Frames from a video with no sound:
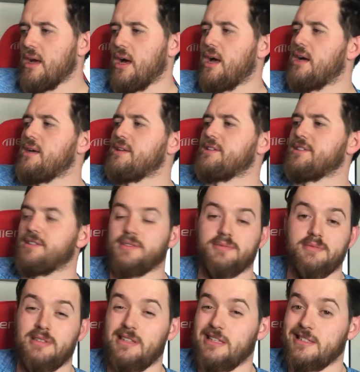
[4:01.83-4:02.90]
It's
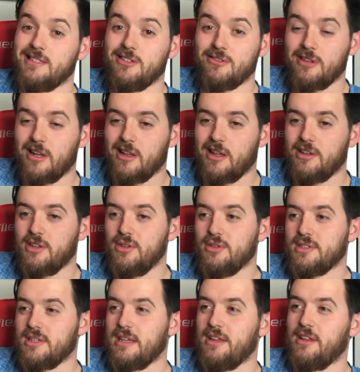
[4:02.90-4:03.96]
just that you're not allowed to
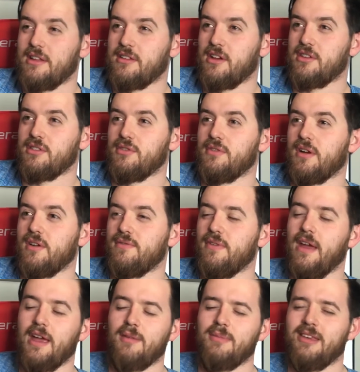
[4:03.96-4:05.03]
use it. Now, that's also very
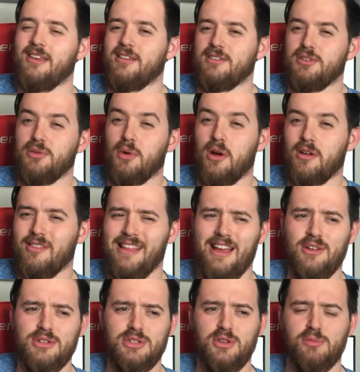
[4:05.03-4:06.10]
vague because you are
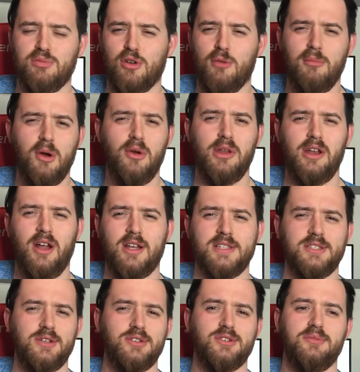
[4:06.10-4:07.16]
allowed to promote it on
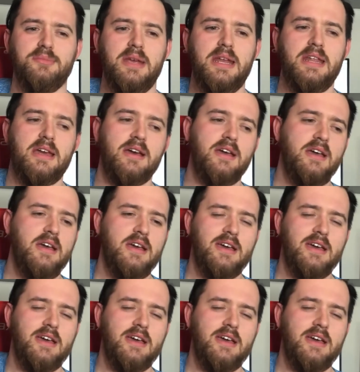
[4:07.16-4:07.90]
social media.